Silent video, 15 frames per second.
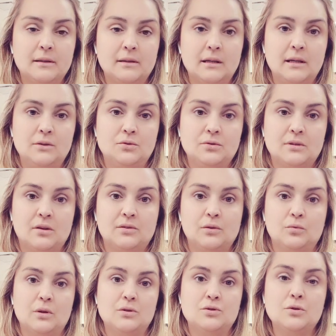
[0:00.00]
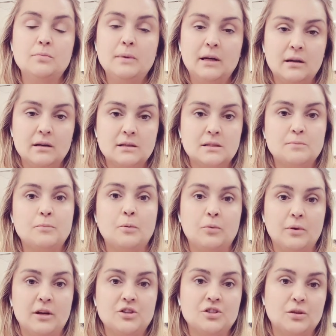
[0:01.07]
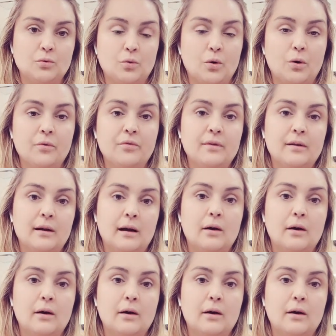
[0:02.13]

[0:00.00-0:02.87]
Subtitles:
in 2022 because population growth